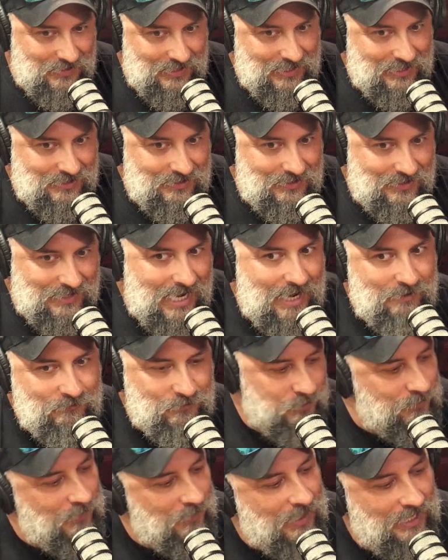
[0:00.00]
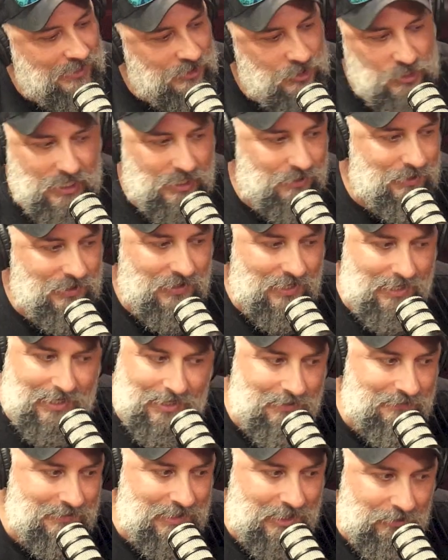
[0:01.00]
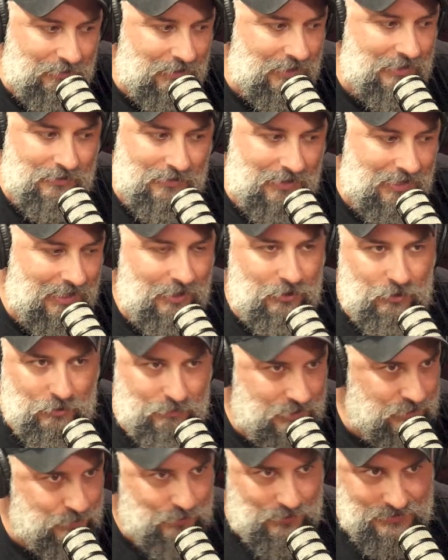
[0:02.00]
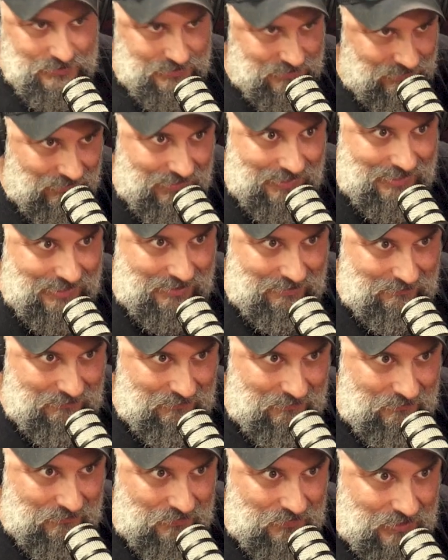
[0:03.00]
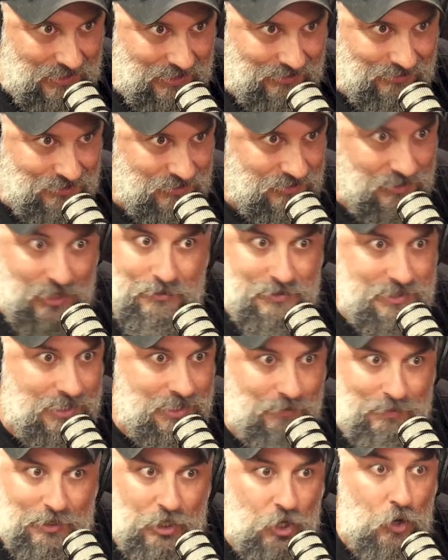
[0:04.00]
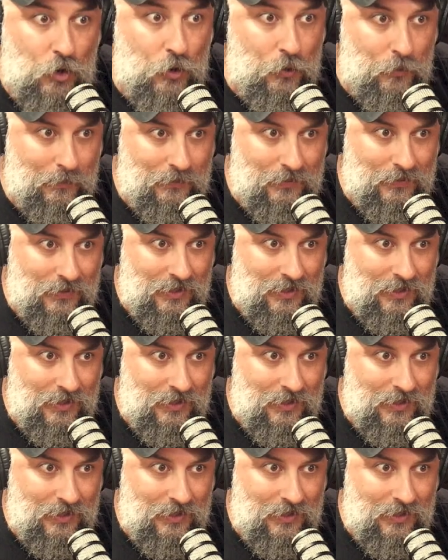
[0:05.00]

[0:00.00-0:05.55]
like half of your mind, you got to be like, oh man, okay, I hope this person's alive. Like there's always got to be hope.